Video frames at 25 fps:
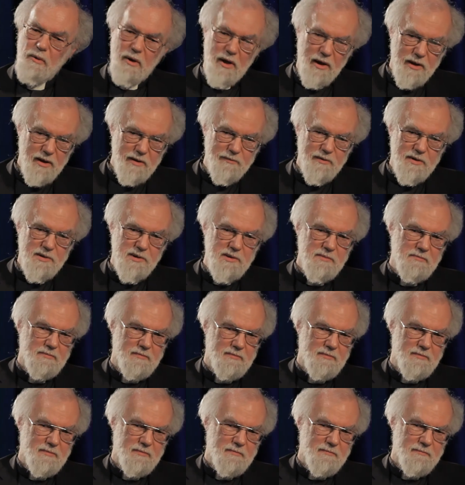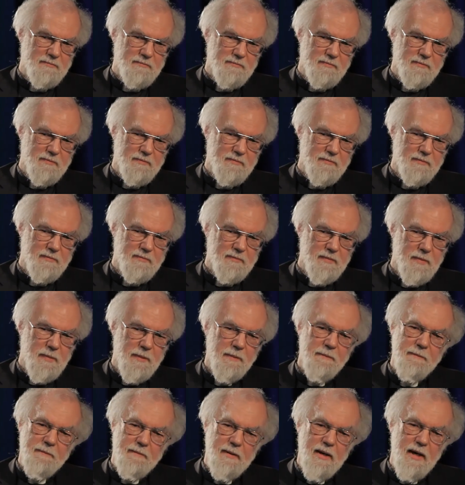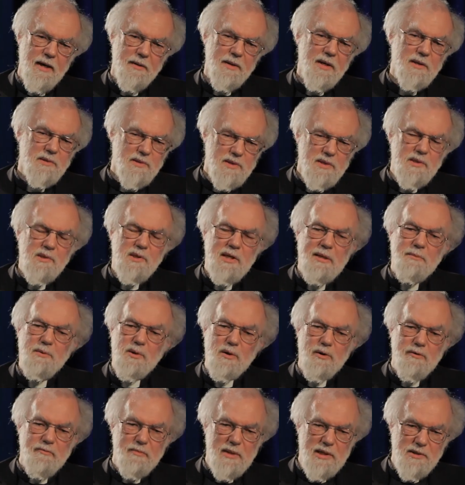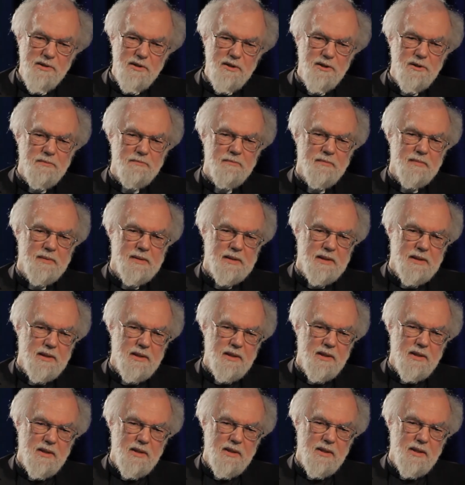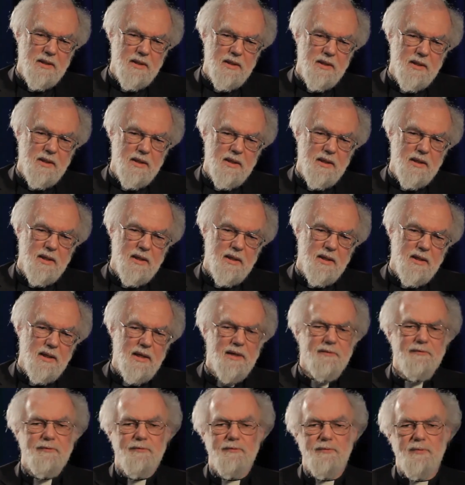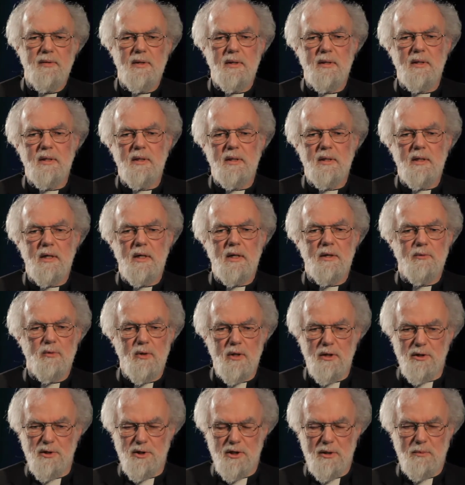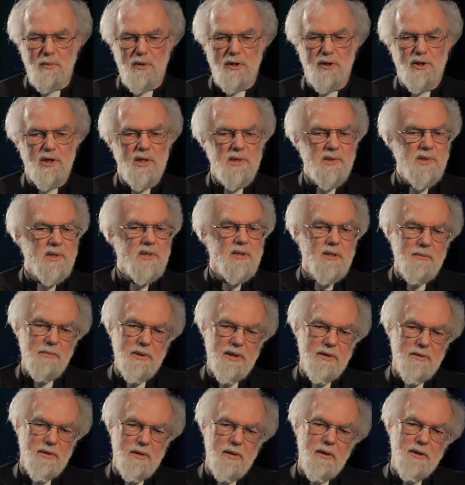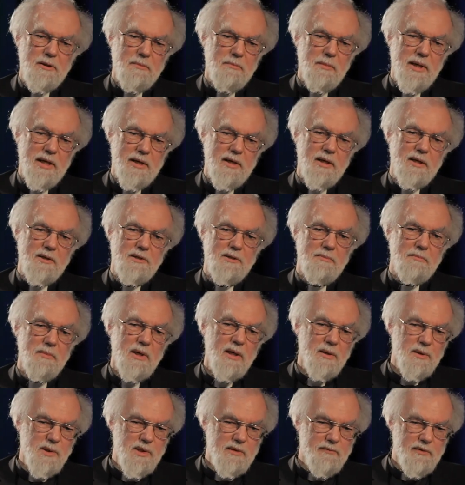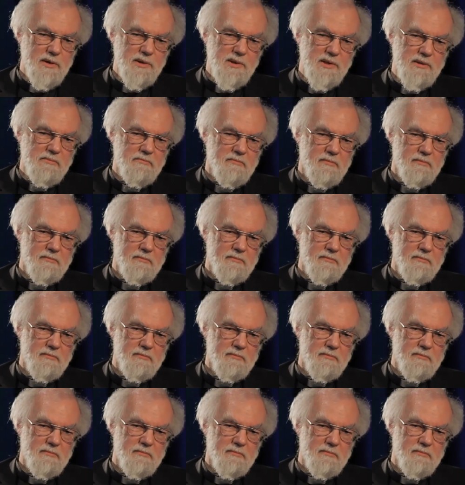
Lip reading: like of us. And that's the same sort of message. If our religion were just about God making demands of us,